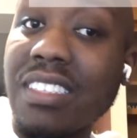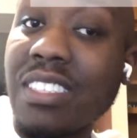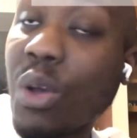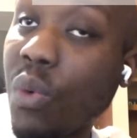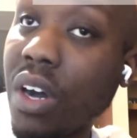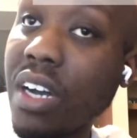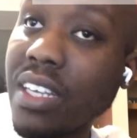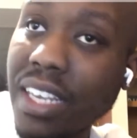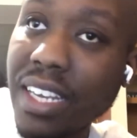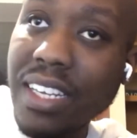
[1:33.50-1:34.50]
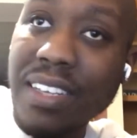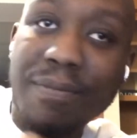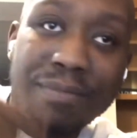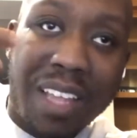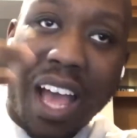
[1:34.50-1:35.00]
So
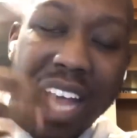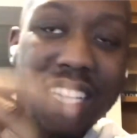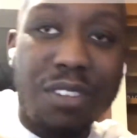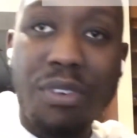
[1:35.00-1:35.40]
I need to